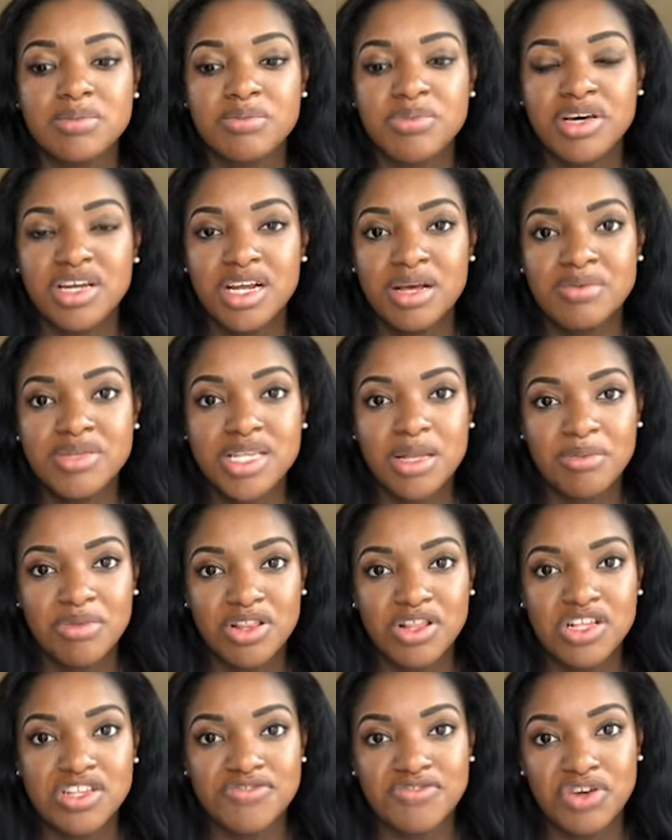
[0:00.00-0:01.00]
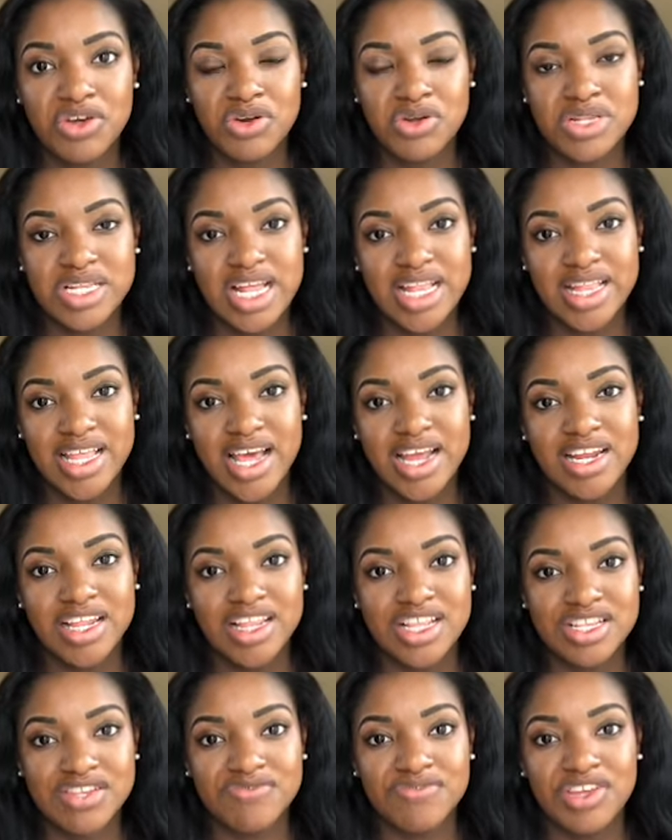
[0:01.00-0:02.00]
put up some of those photos at the end
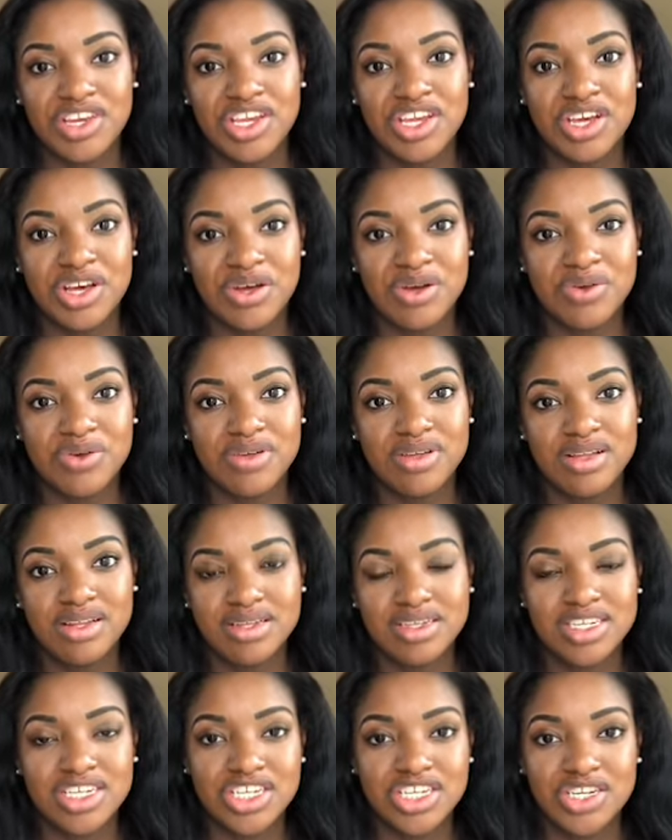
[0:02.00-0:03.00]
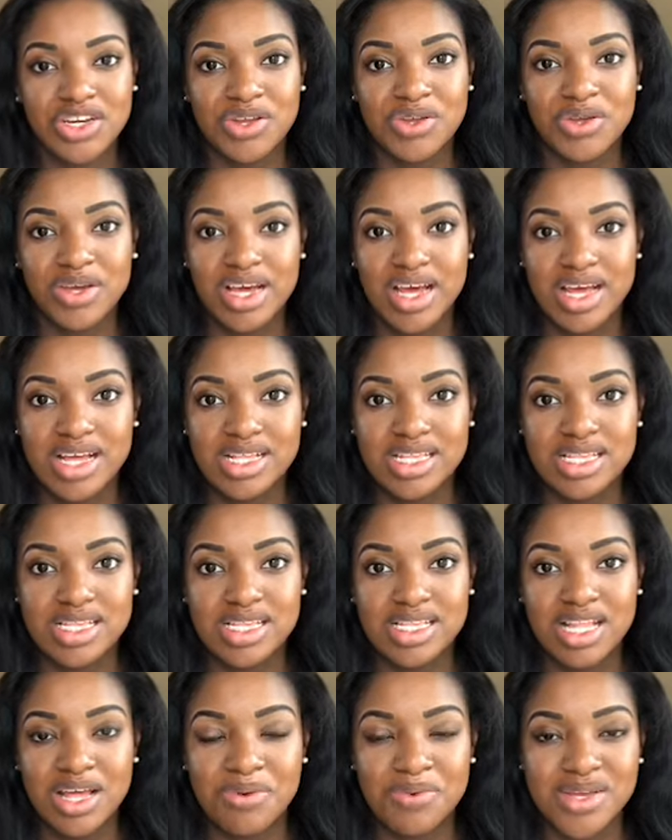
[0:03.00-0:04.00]
of this video to show you guys
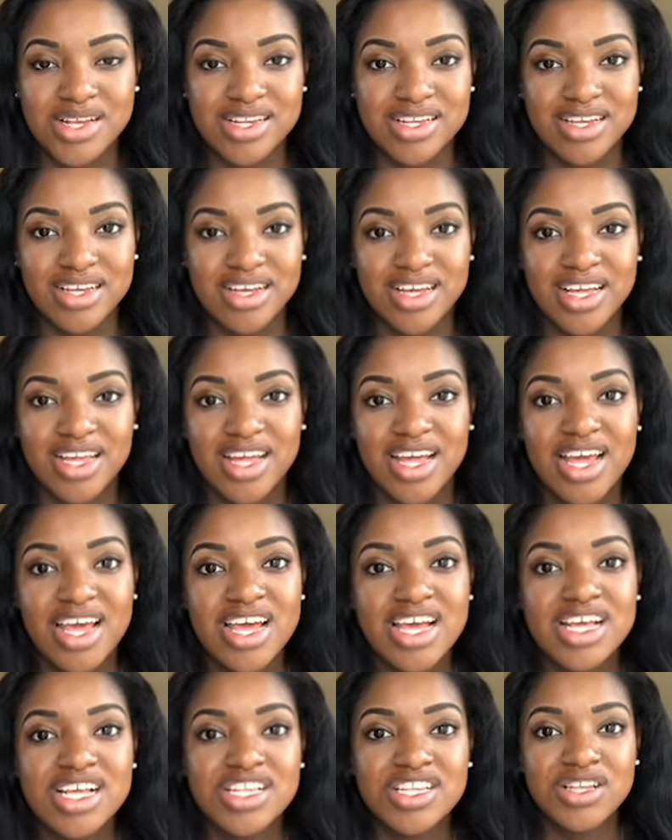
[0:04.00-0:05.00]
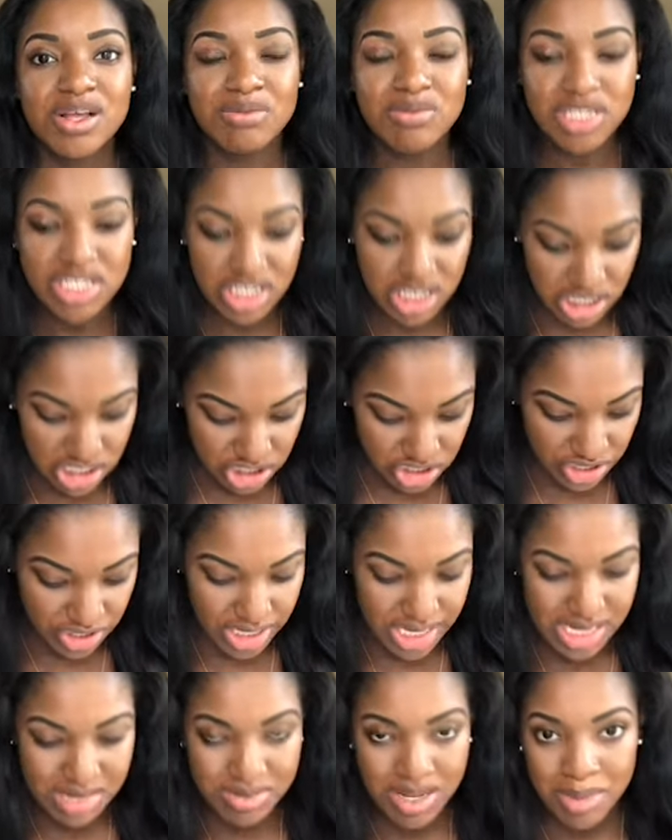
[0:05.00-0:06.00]
that we took. So I'm just gonna show you
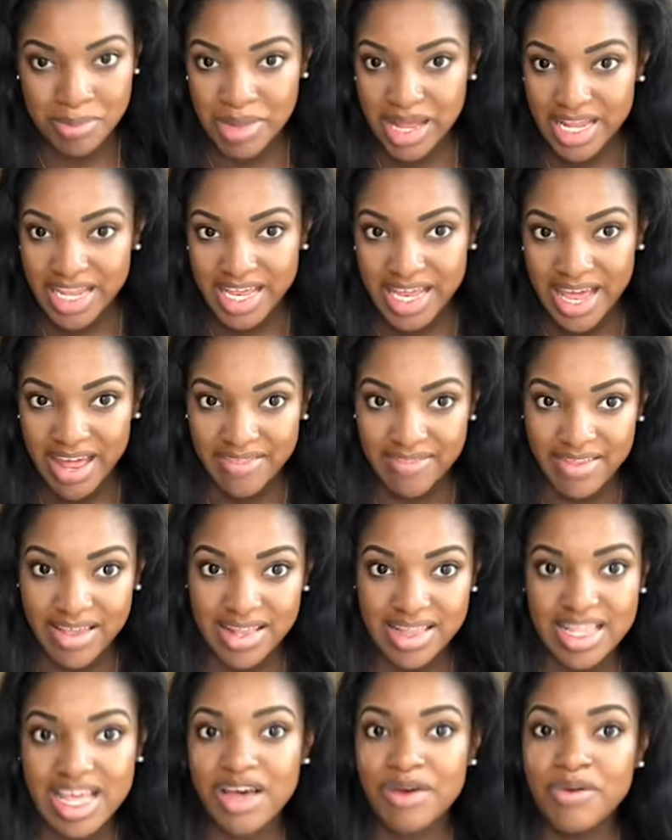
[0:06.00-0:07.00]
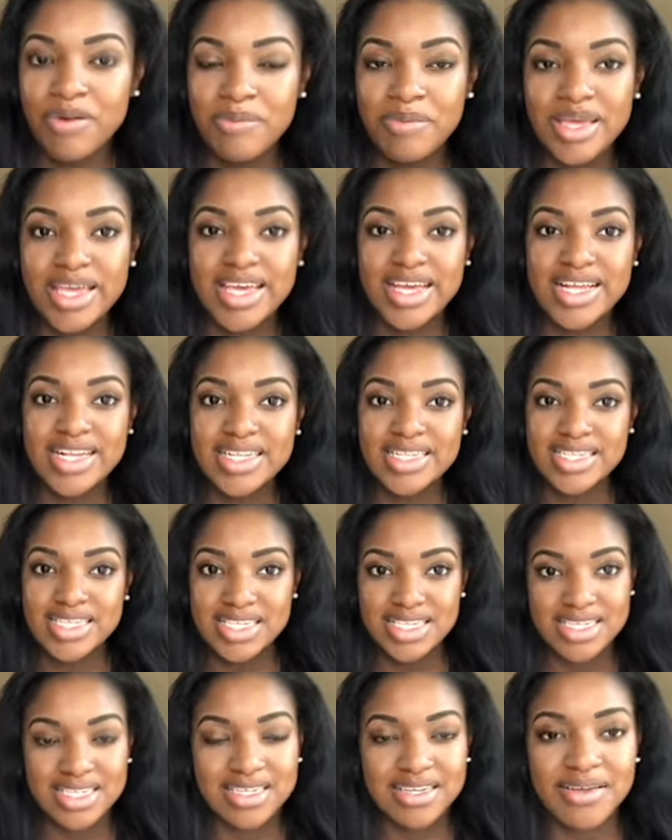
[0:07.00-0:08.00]
guys my belly, and then that will be
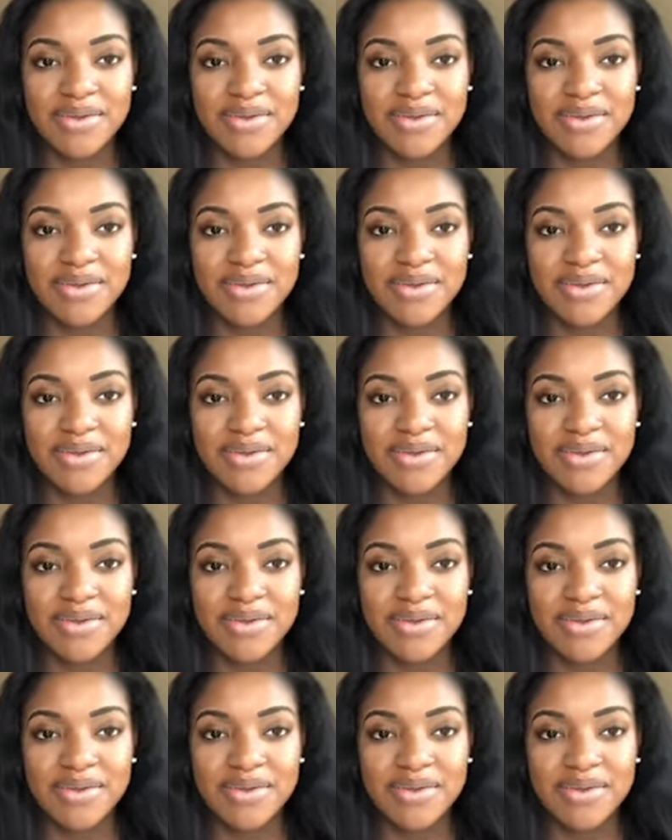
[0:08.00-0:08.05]
it.